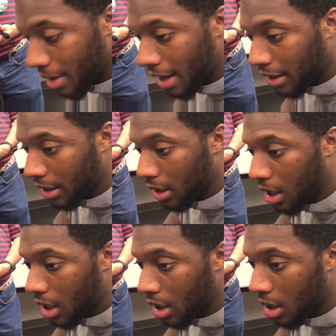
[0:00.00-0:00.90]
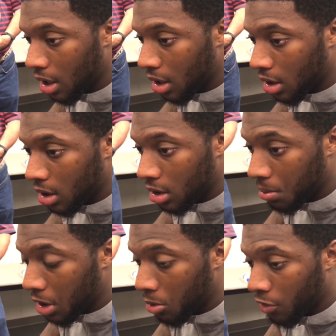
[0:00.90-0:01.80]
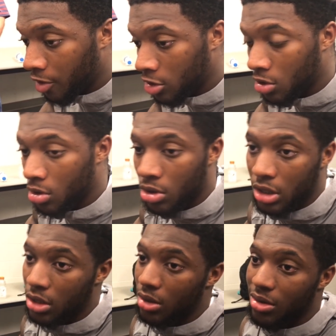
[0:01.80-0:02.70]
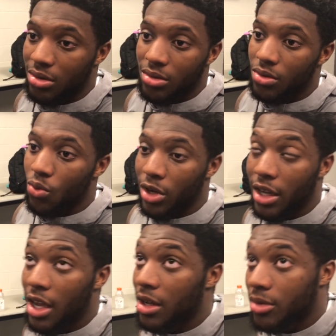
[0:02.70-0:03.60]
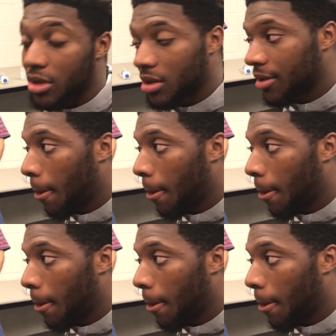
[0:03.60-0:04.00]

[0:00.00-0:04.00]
back and play more physical and win games.